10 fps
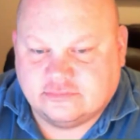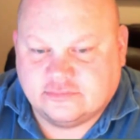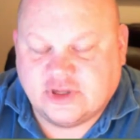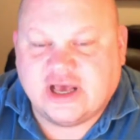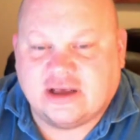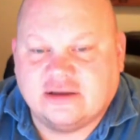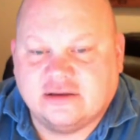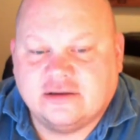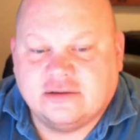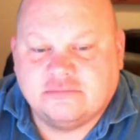Yeah,
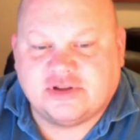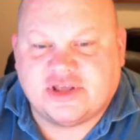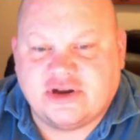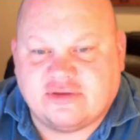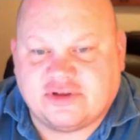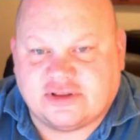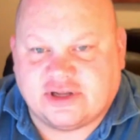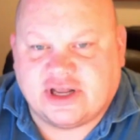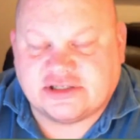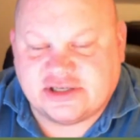but then you have to get the
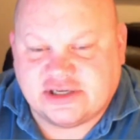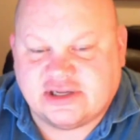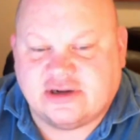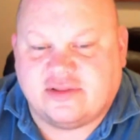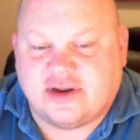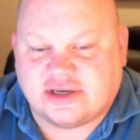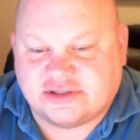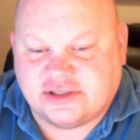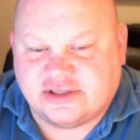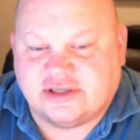next sheet in, and the next
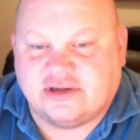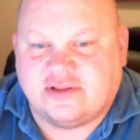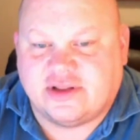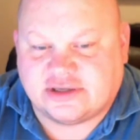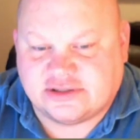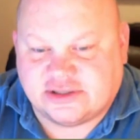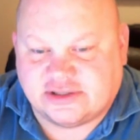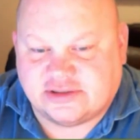sheet in, and the next. Sheet. I do